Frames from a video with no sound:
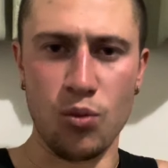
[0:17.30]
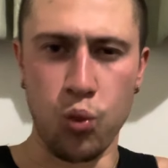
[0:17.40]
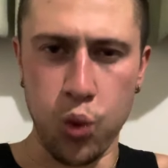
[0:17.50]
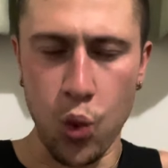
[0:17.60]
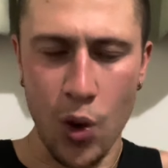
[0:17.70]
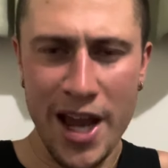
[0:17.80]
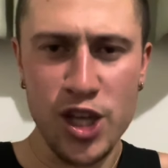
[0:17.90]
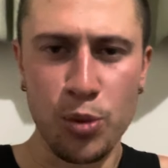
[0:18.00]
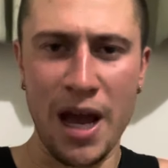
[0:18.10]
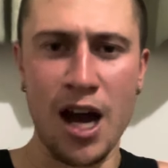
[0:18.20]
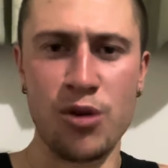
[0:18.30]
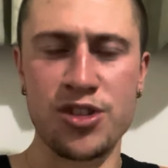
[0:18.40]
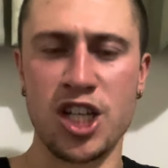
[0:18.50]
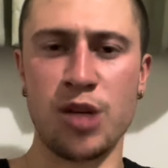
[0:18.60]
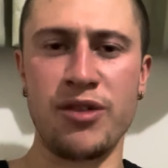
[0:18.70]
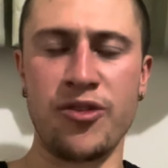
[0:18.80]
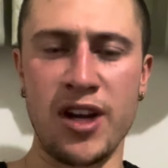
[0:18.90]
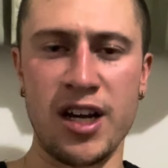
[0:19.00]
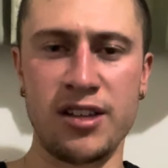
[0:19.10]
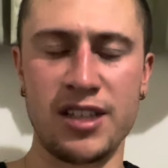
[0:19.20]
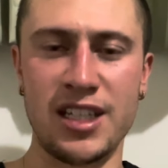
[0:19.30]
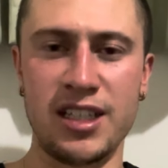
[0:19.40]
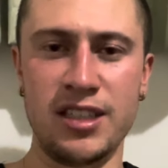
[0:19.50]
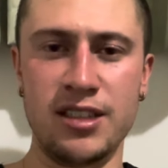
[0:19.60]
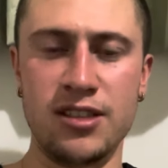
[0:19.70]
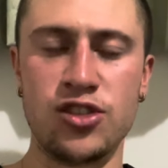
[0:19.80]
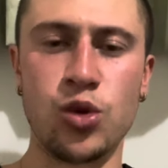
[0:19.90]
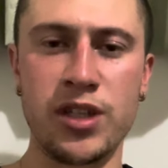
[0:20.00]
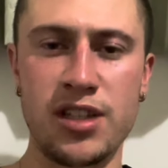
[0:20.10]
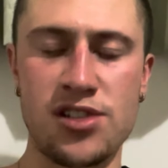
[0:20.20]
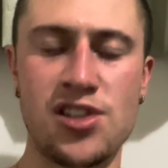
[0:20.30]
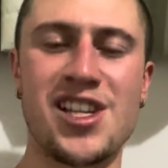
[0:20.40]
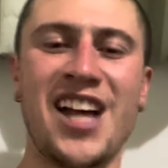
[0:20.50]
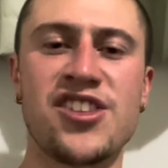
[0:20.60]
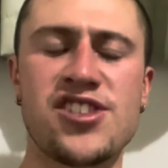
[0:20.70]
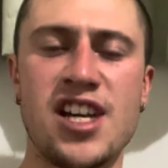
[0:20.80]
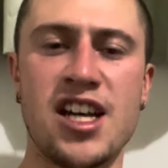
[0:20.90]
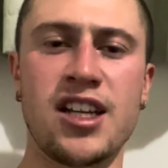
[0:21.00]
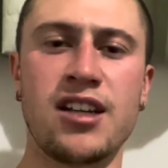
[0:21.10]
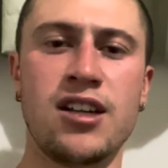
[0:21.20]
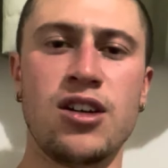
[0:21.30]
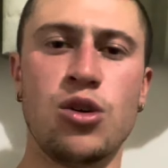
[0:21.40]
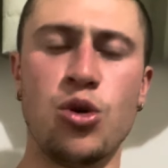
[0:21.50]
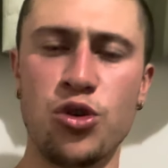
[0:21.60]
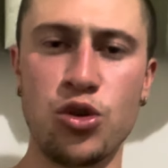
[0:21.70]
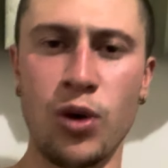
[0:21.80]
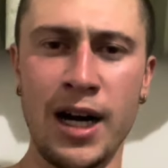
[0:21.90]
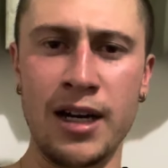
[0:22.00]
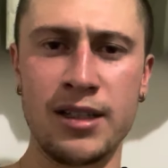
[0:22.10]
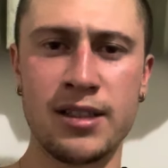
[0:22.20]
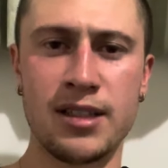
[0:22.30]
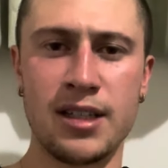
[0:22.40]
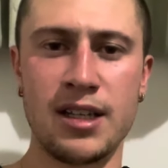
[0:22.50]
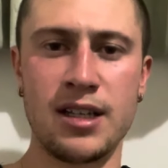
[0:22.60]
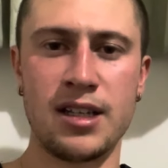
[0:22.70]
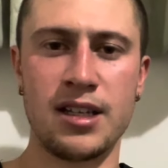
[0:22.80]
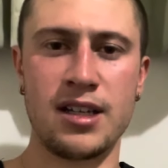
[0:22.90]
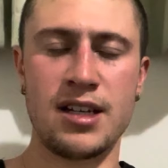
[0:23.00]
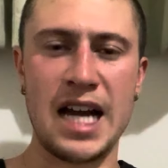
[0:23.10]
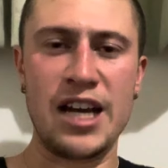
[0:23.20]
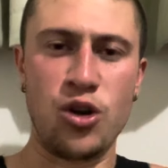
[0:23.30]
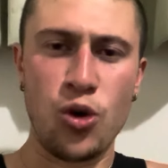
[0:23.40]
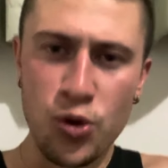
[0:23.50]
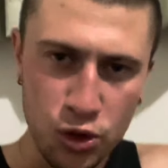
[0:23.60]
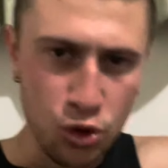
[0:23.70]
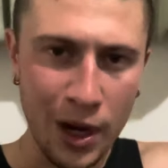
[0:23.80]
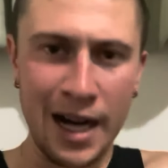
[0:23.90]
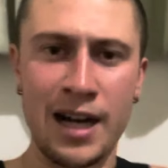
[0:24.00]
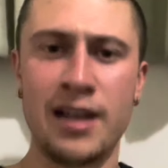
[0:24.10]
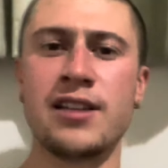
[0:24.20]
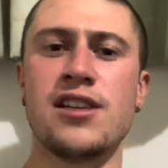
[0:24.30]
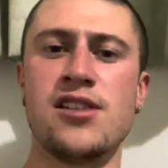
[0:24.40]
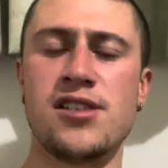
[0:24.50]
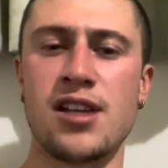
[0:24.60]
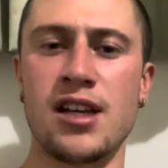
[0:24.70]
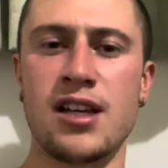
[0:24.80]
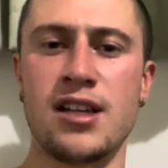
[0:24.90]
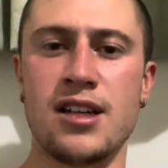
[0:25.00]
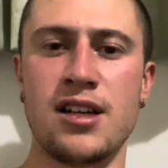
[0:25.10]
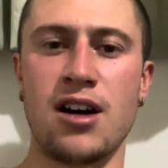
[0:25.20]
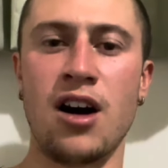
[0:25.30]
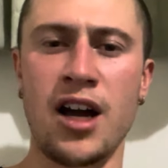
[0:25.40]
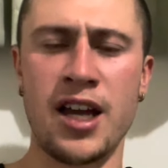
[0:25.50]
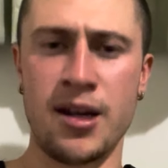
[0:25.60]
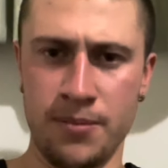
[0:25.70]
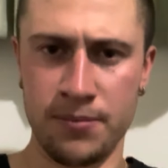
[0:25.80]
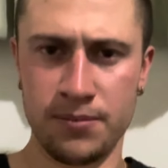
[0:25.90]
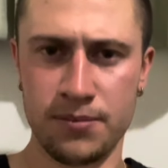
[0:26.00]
where your power is going to be found in doing this is understanding who you are. And who you are is I am.